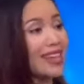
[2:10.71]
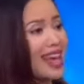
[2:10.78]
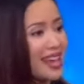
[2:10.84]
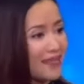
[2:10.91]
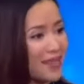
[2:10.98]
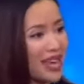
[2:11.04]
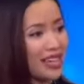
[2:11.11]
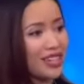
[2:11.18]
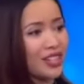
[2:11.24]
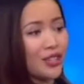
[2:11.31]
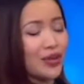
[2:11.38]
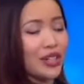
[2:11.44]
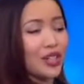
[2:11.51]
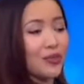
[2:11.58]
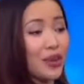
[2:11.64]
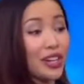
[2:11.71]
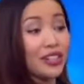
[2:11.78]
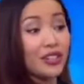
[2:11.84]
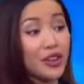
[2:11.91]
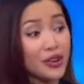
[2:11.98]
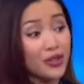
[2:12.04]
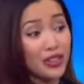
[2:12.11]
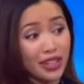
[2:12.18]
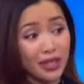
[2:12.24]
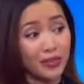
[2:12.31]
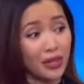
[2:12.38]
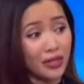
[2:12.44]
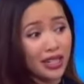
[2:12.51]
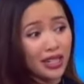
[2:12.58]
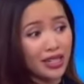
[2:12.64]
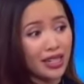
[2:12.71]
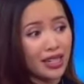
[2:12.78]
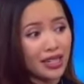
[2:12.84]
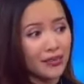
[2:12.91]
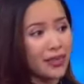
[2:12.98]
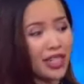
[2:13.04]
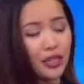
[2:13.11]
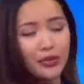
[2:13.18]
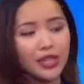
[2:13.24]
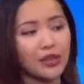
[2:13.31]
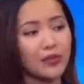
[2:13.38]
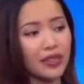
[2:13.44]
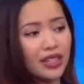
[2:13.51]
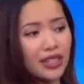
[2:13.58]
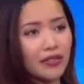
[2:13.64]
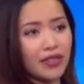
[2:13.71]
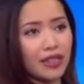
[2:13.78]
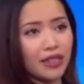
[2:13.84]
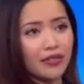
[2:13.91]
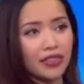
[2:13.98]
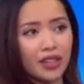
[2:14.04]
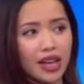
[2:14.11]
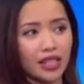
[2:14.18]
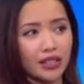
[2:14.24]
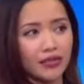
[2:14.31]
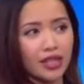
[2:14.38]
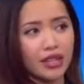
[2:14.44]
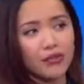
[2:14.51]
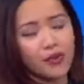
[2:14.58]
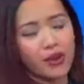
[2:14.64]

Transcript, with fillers: and men to express their own unique beauty. Because we don't believe in the philosophy of